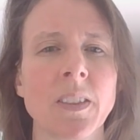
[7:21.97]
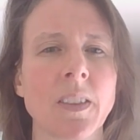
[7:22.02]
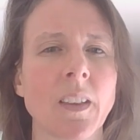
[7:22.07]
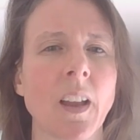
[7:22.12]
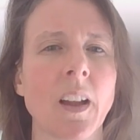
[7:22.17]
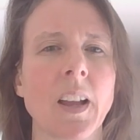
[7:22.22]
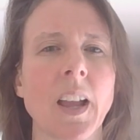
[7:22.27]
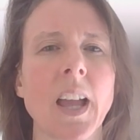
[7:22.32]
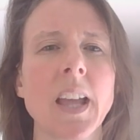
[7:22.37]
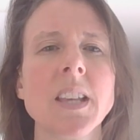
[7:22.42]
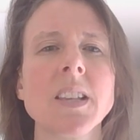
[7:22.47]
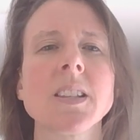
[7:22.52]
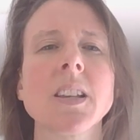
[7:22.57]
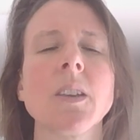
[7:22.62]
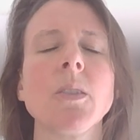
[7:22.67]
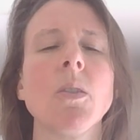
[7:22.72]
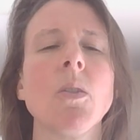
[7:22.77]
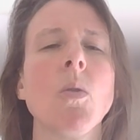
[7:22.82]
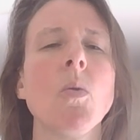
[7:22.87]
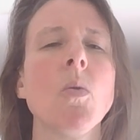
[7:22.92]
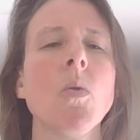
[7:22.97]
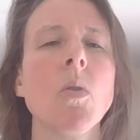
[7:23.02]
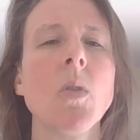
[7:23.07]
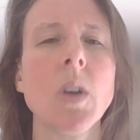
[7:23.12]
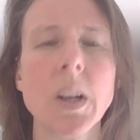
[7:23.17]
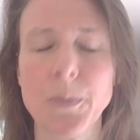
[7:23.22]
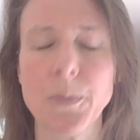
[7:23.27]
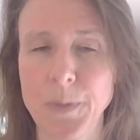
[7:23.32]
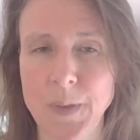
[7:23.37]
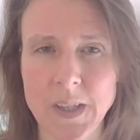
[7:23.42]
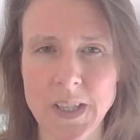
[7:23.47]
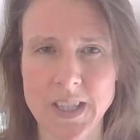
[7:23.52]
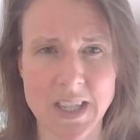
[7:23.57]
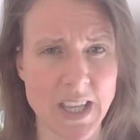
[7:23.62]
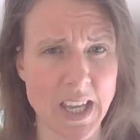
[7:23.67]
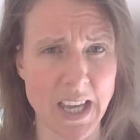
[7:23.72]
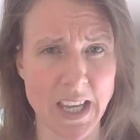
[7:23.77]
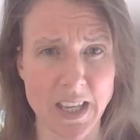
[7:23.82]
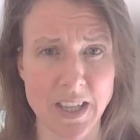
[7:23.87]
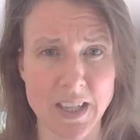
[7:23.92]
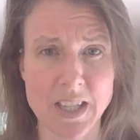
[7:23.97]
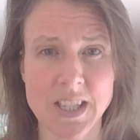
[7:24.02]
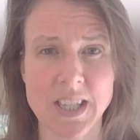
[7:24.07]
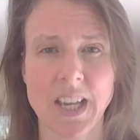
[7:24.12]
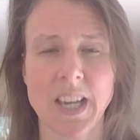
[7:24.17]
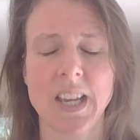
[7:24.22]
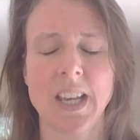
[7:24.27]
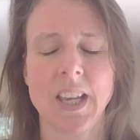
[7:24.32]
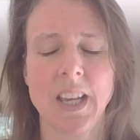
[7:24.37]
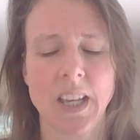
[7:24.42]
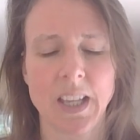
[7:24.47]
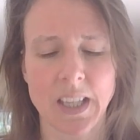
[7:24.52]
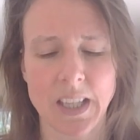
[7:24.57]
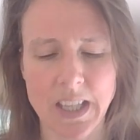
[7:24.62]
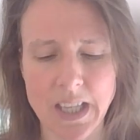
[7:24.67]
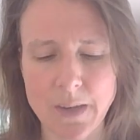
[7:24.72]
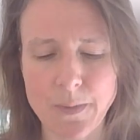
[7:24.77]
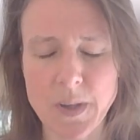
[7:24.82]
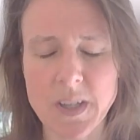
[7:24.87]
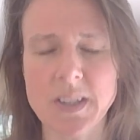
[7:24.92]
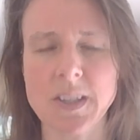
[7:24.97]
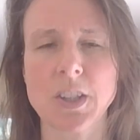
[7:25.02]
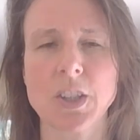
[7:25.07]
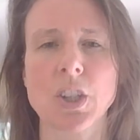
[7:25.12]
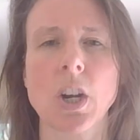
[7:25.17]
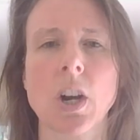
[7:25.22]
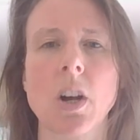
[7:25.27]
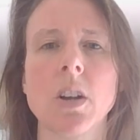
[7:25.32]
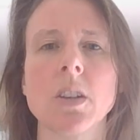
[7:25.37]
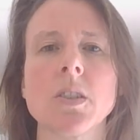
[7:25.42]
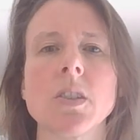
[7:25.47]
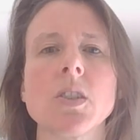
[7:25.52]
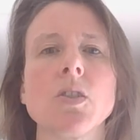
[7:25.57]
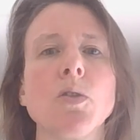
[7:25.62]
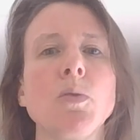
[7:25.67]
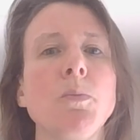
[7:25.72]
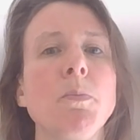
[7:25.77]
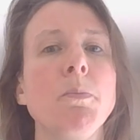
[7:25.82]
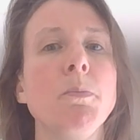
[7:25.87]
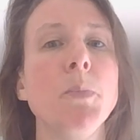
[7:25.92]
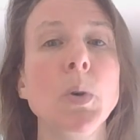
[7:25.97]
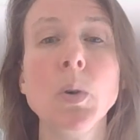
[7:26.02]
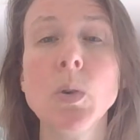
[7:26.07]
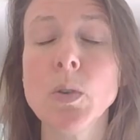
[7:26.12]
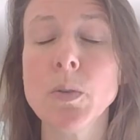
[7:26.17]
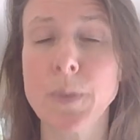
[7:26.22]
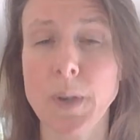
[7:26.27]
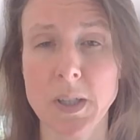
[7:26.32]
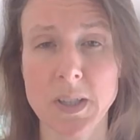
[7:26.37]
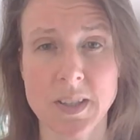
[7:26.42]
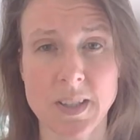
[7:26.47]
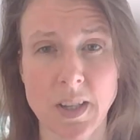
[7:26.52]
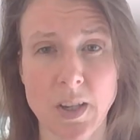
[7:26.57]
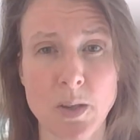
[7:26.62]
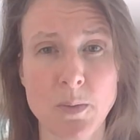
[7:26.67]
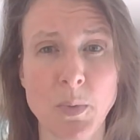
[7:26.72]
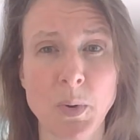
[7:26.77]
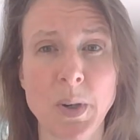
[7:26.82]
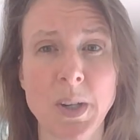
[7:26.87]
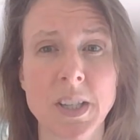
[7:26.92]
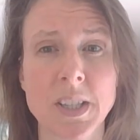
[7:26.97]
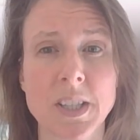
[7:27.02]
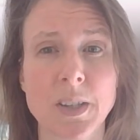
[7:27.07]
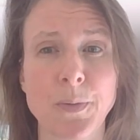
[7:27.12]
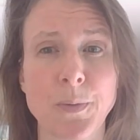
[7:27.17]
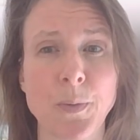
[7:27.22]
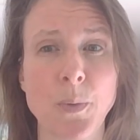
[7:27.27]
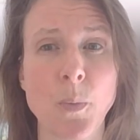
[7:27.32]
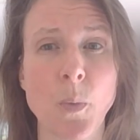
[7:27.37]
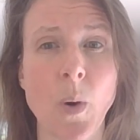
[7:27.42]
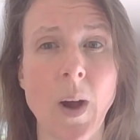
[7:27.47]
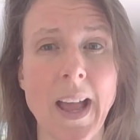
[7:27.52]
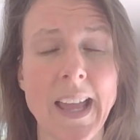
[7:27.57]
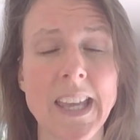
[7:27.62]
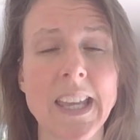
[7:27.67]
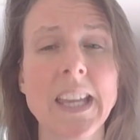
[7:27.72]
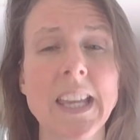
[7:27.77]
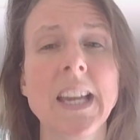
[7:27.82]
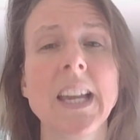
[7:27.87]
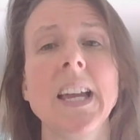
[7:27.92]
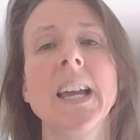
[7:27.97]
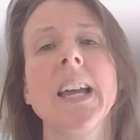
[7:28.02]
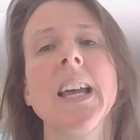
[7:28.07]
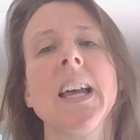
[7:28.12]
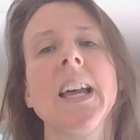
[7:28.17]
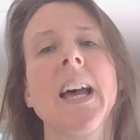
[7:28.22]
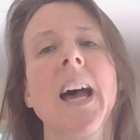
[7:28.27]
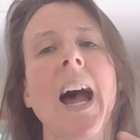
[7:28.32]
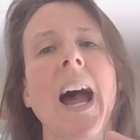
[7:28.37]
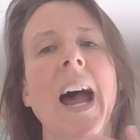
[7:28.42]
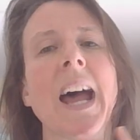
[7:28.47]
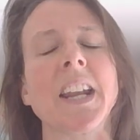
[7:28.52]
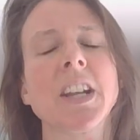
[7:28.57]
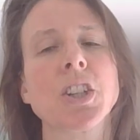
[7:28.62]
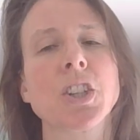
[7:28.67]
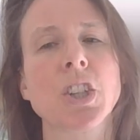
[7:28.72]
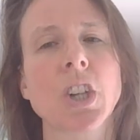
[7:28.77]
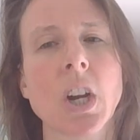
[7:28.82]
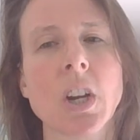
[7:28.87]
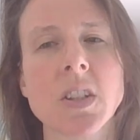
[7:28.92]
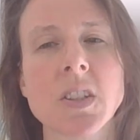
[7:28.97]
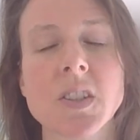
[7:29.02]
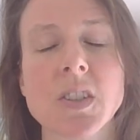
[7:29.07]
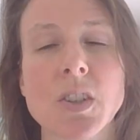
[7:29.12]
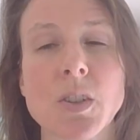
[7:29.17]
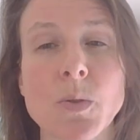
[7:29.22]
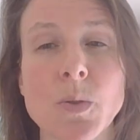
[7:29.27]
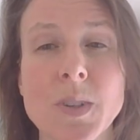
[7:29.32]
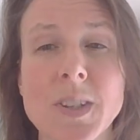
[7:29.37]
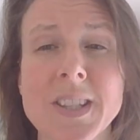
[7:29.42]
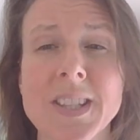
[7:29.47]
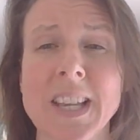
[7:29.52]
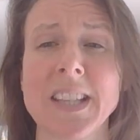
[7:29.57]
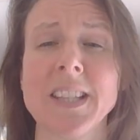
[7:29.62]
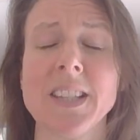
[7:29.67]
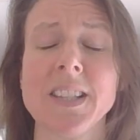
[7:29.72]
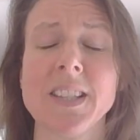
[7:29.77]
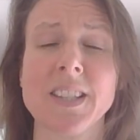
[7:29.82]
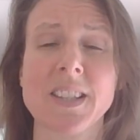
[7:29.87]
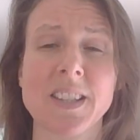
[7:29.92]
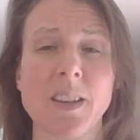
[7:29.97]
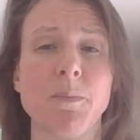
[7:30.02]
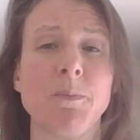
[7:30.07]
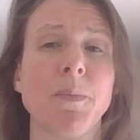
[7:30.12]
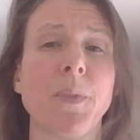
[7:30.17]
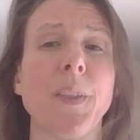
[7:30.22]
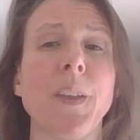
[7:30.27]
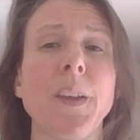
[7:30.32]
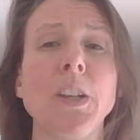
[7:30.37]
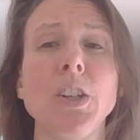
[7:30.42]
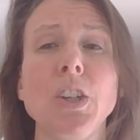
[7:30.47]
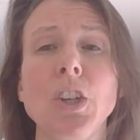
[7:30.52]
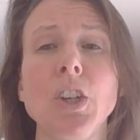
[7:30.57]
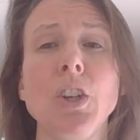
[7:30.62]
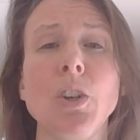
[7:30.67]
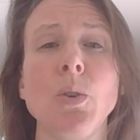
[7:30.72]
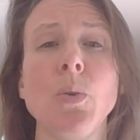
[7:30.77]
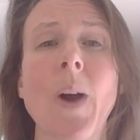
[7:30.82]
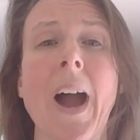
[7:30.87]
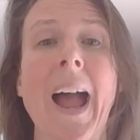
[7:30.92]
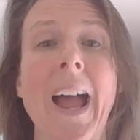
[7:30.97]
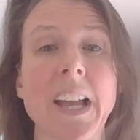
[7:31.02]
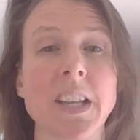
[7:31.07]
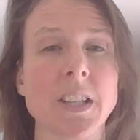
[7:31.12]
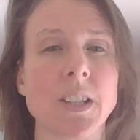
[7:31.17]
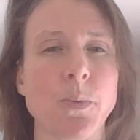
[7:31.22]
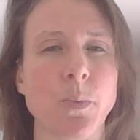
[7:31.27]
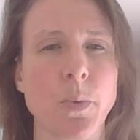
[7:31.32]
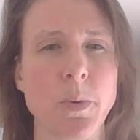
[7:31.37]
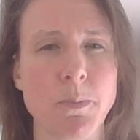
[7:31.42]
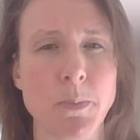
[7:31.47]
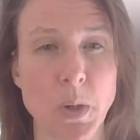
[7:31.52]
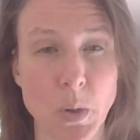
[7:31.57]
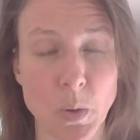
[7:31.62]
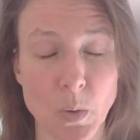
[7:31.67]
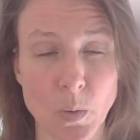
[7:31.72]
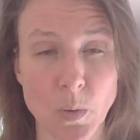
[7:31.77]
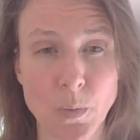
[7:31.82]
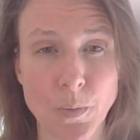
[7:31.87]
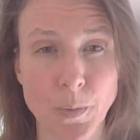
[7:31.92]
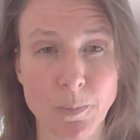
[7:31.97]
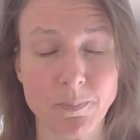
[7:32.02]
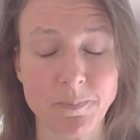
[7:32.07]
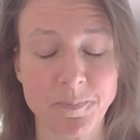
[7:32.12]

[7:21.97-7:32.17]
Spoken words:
Okay, so all of these things give us a chance to move our soma in a different way and a chance to sense something new as we move,